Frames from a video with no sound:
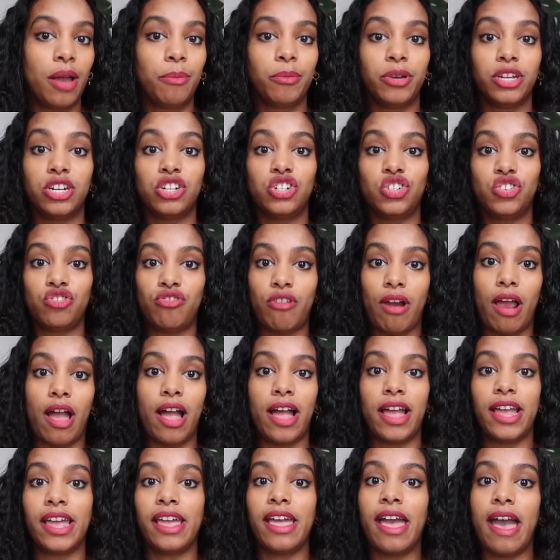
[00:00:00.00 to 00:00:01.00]
I'm gonna
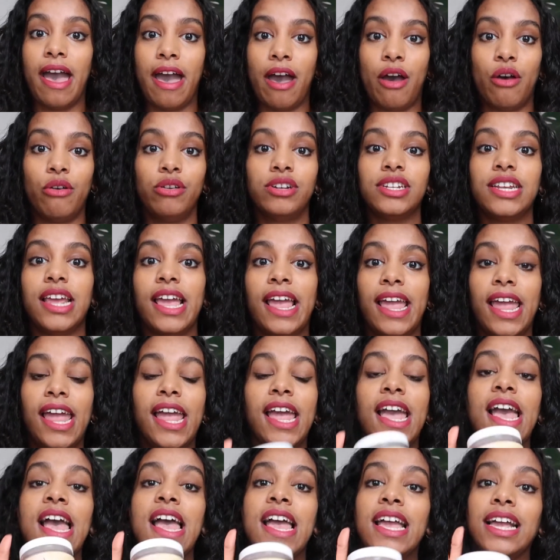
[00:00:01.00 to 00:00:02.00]
try out
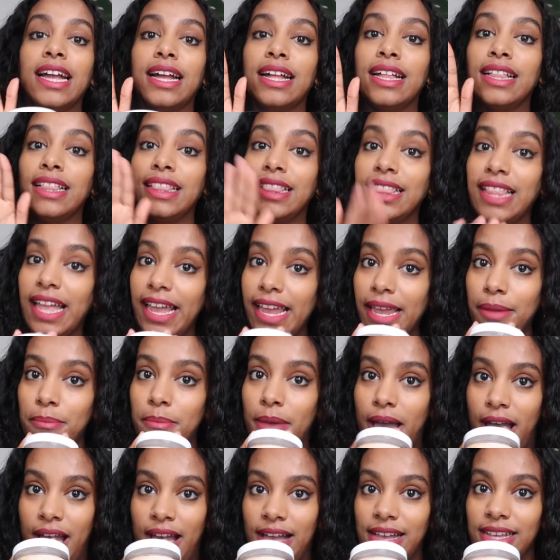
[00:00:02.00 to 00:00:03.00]
a clay
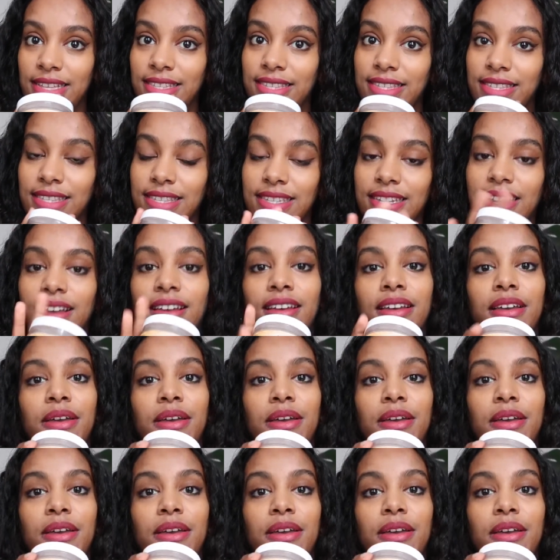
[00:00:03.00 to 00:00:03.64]
mask.